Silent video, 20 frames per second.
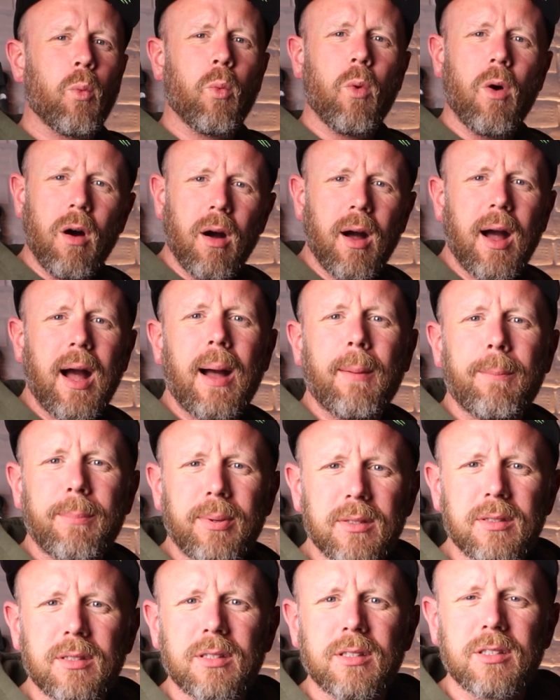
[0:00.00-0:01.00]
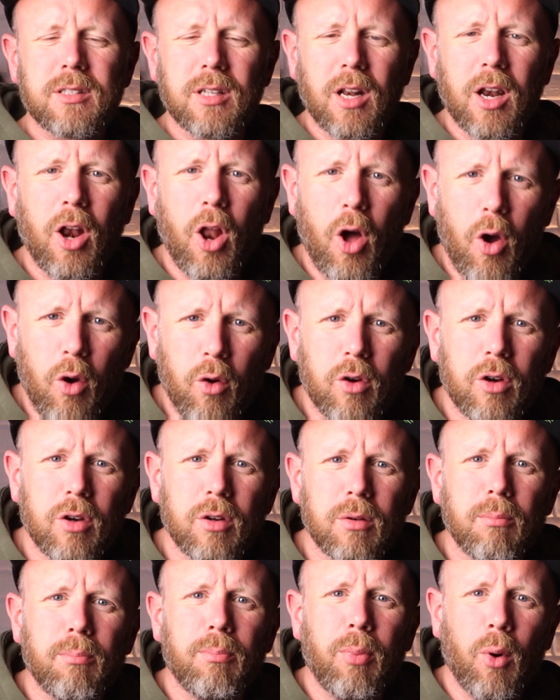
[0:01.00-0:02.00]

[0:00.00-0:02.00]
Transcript: what happened to Logan